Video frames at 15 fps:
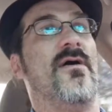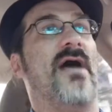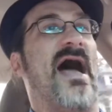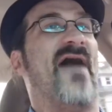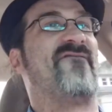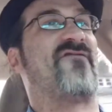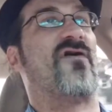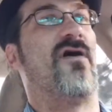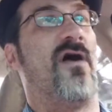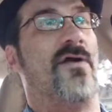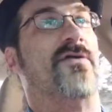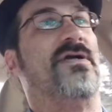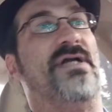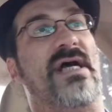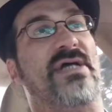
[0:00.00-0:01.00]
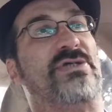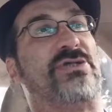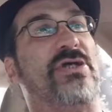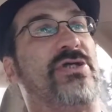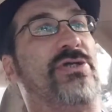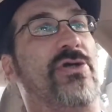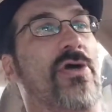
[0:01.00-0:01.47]
After 100 days
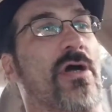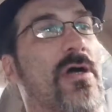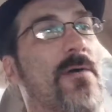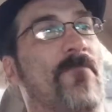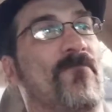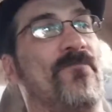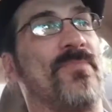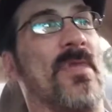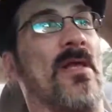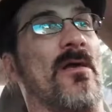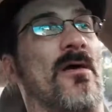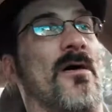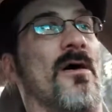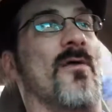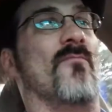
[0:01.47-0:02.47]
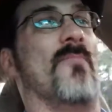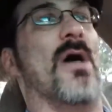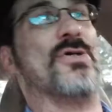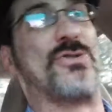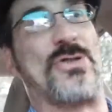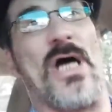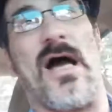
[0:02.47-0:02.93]
to cure.
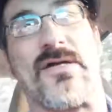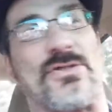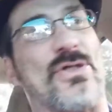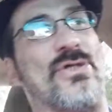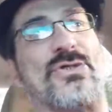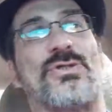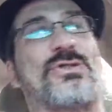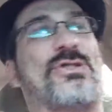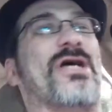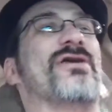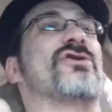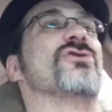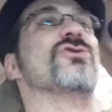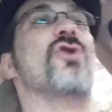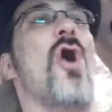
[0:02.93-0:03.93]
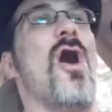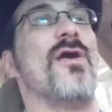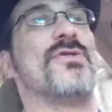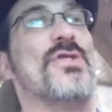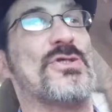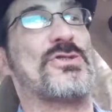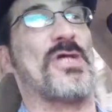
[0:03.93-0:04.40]
Most doctors think
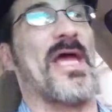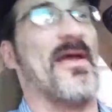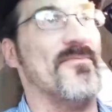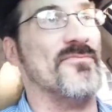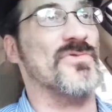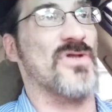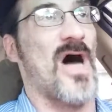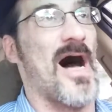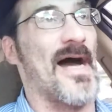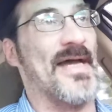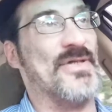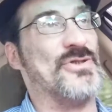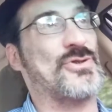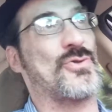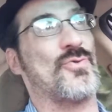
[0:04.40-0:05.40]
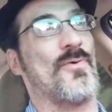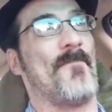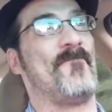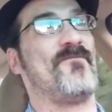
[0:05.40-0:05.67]
along the same lines,